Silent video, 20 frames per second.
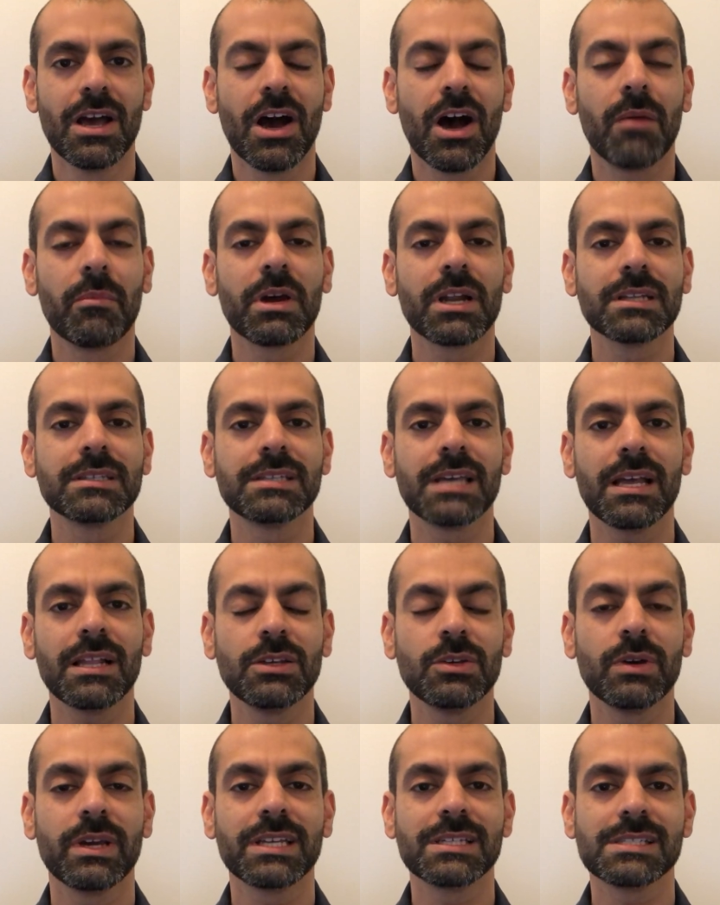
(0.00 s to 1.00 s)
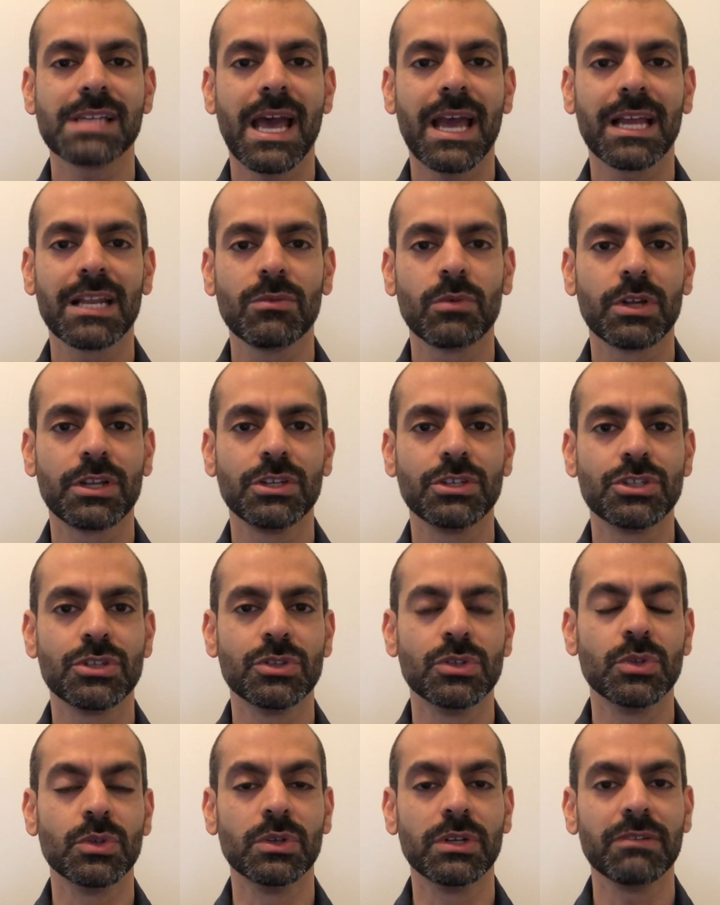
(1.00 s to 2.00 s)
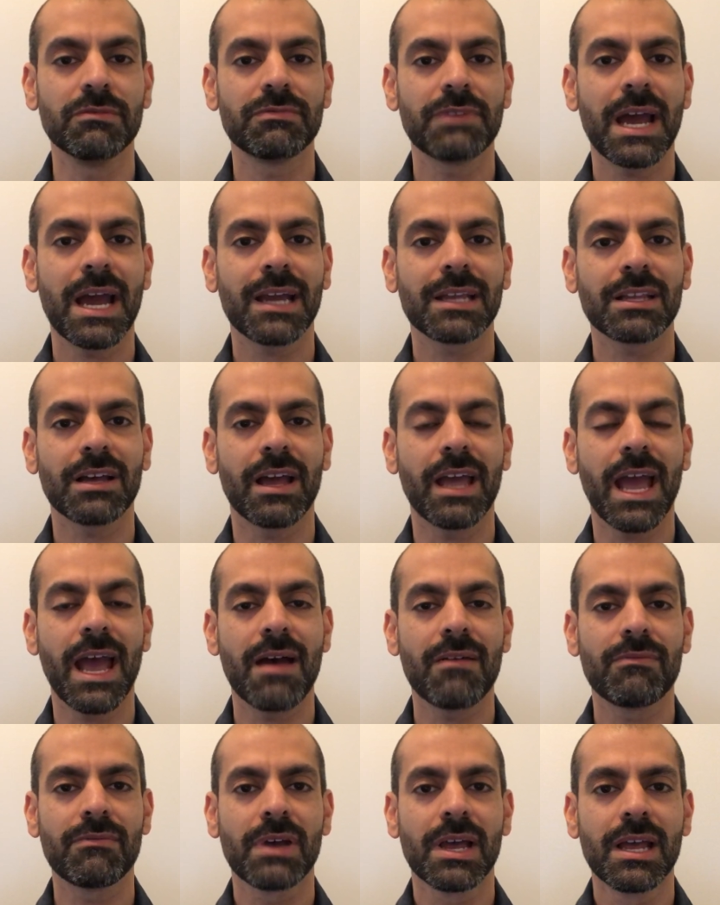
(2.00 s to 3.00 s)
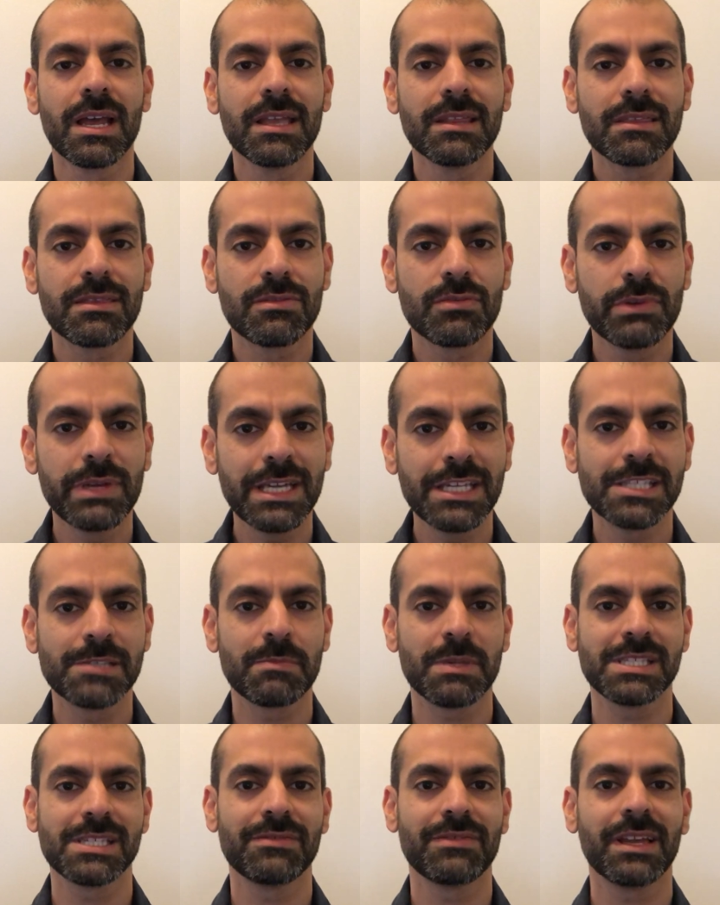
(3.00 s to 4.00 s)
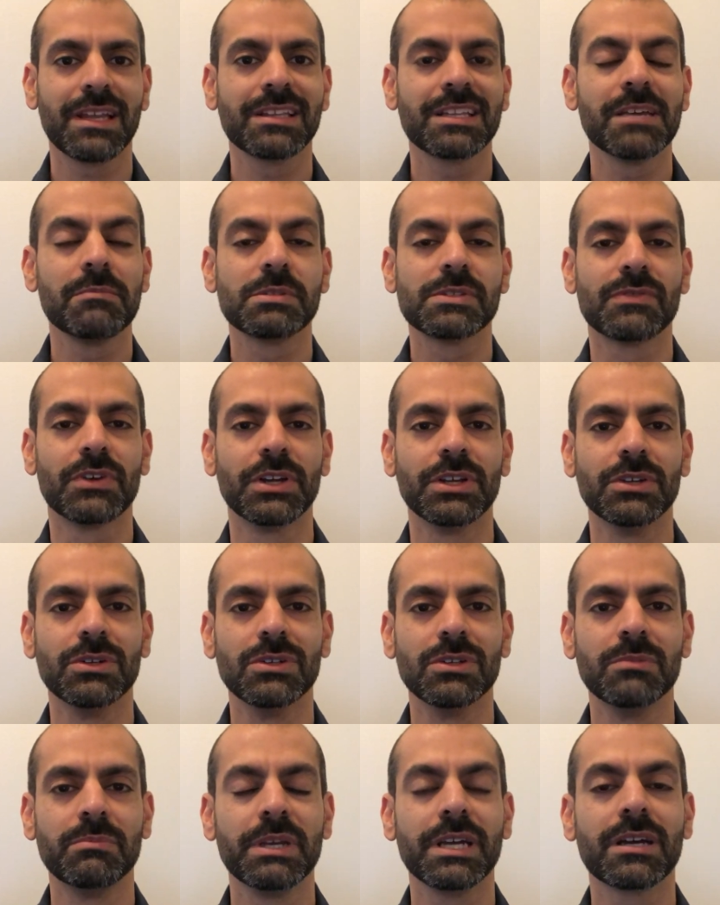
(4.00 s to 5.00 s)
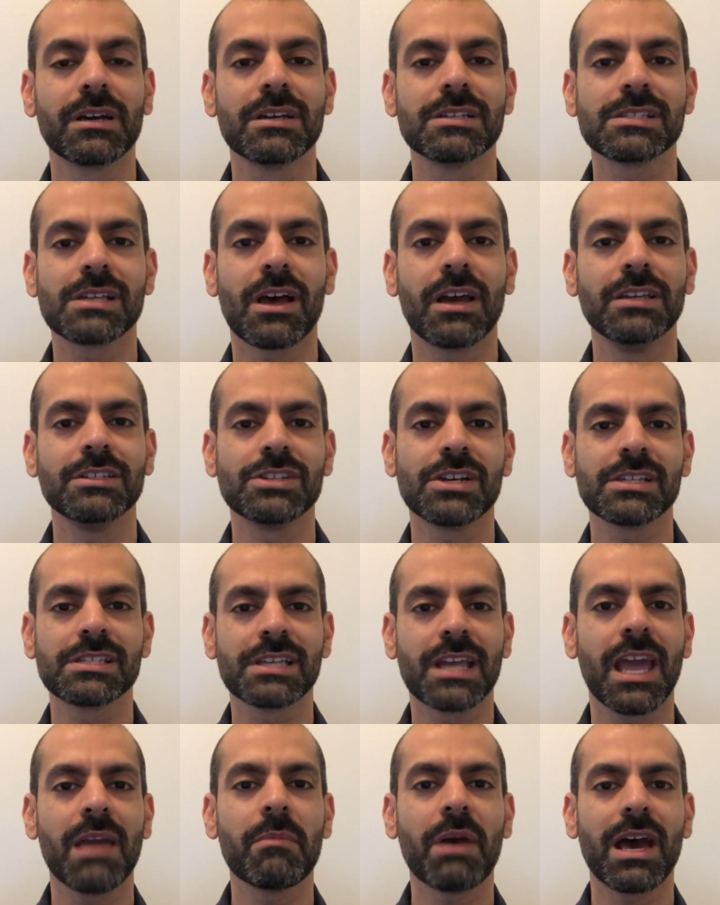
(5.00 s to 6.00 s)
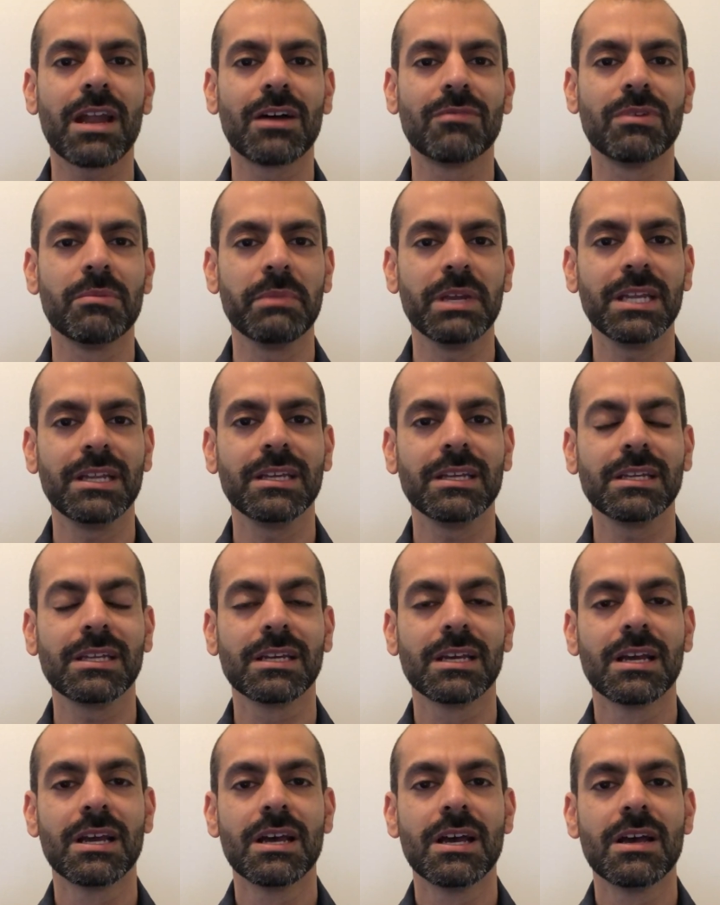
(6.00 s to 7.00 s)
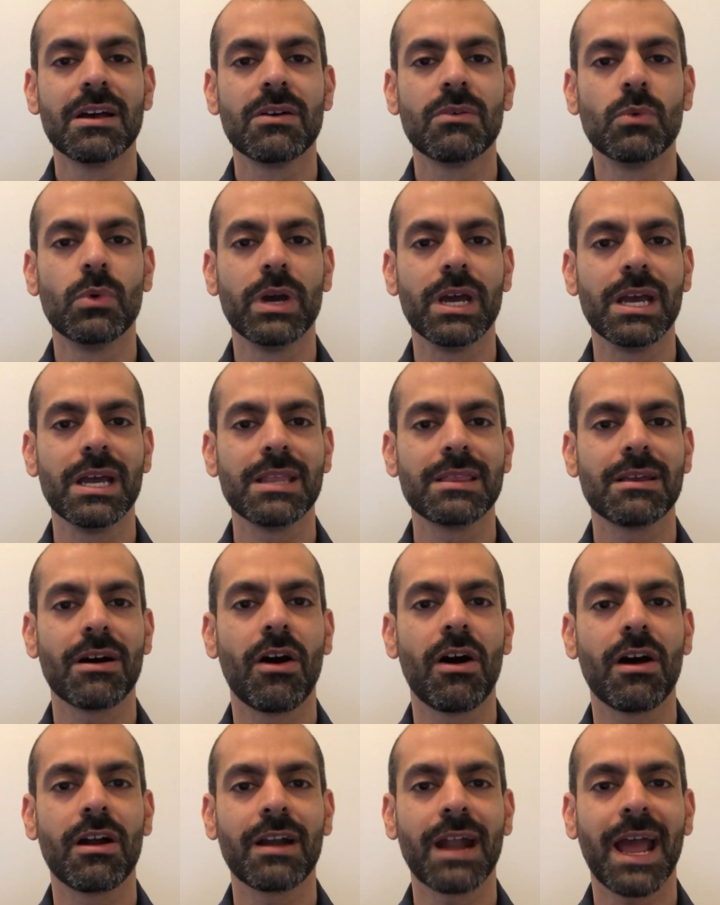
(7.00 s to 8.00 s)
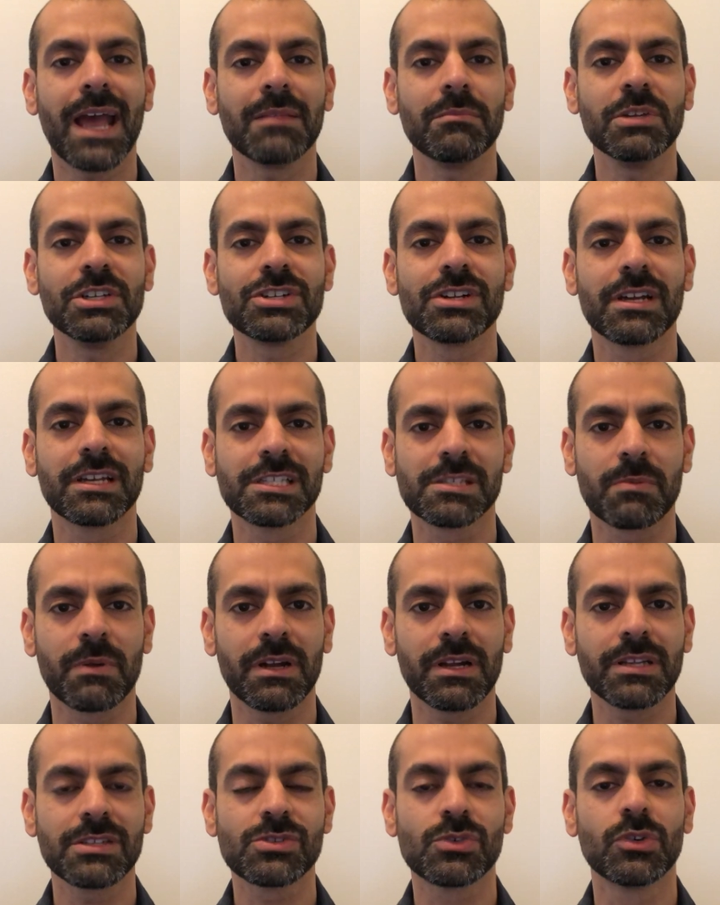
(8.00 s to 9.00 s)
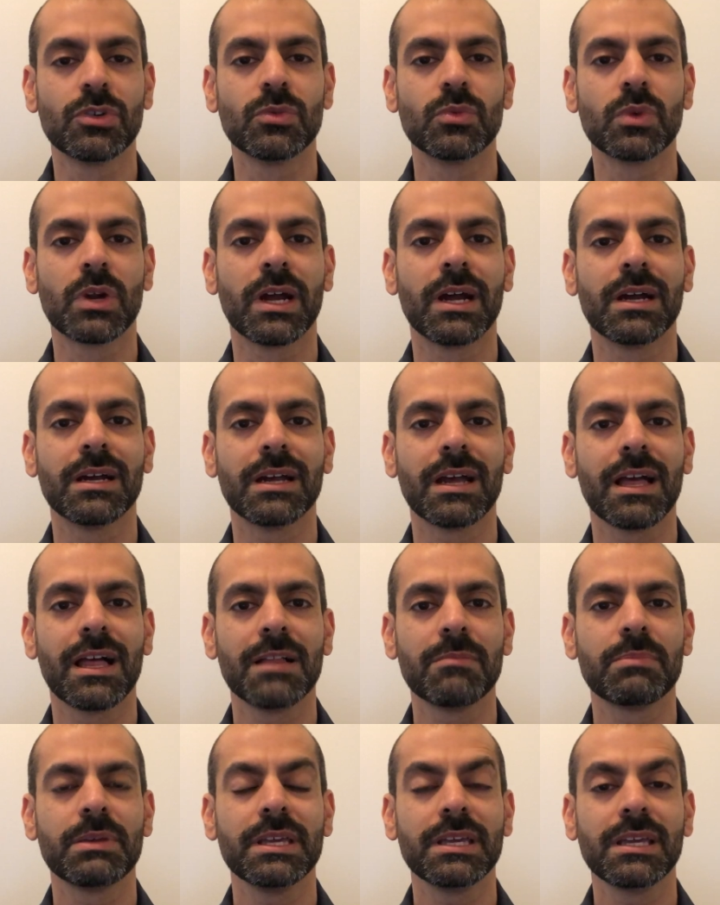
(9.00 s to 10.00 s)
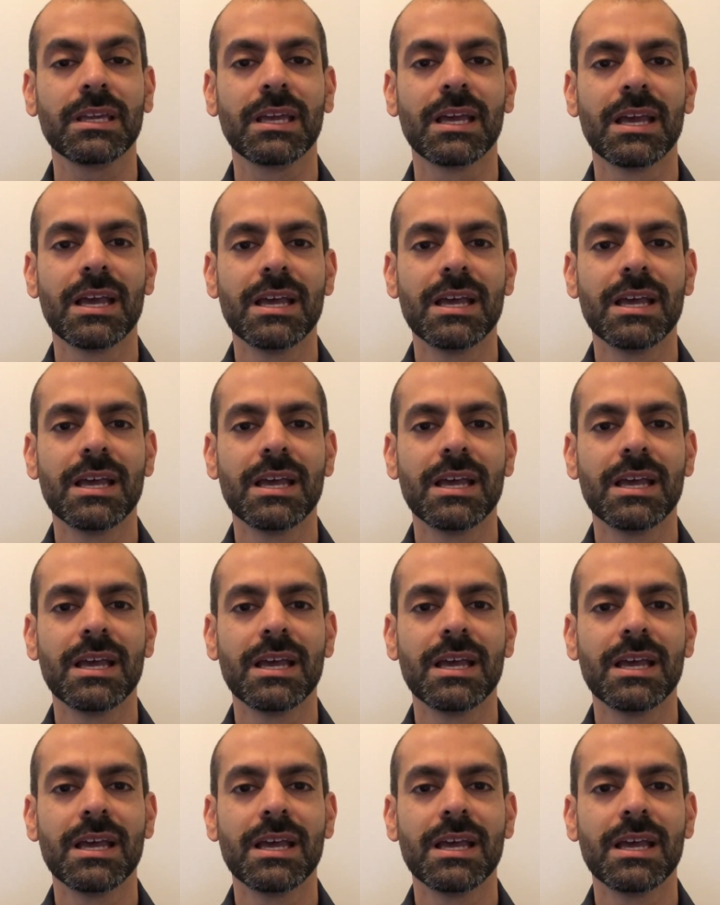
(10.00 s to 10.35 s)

I'm going to tell you exactly what you should do. In fact, I have 3 specific tips for you because I just came out of a meeting with our admission experts who are helping